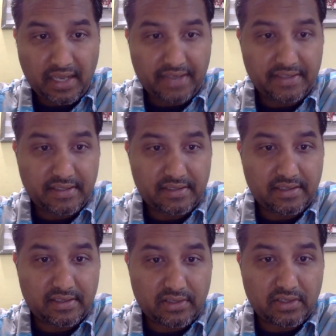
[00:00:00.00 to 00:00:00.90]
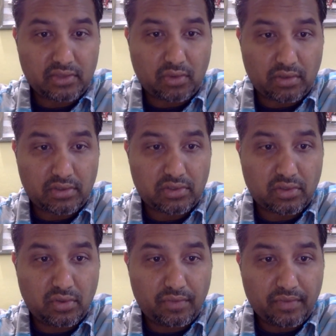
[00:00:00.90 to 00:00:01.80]
An intercessor is
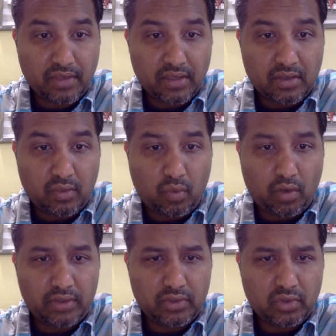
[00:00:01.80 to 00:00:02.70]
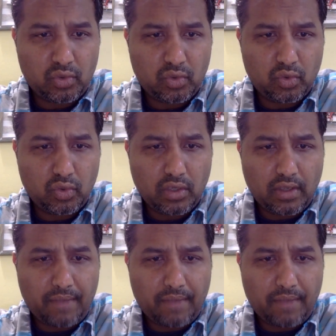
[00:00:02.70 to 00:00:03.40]
also one who